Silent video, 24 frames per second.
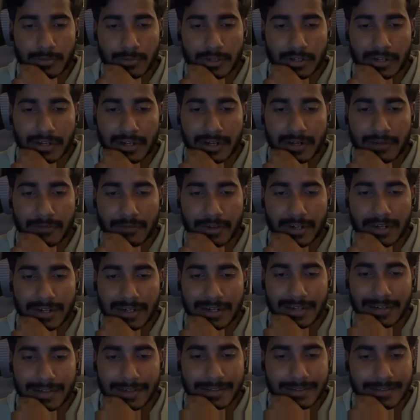create Vite
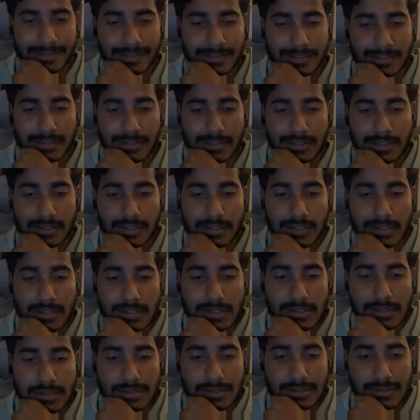latest.
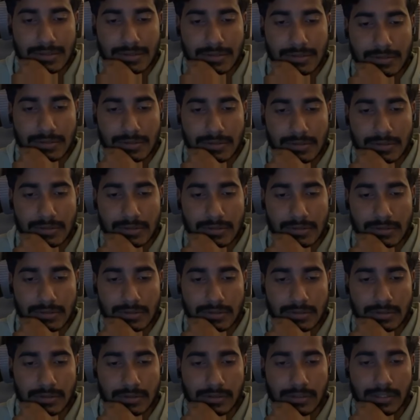So
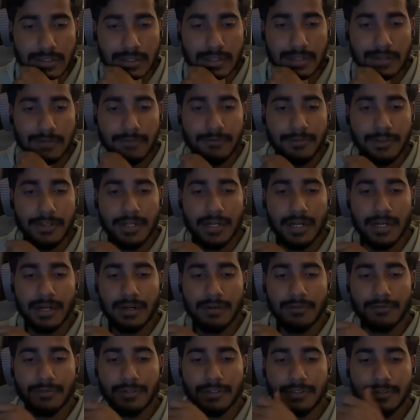then we
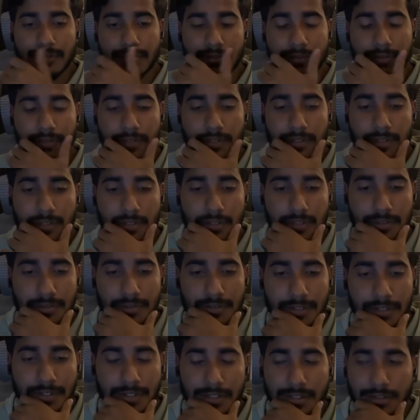have did a CD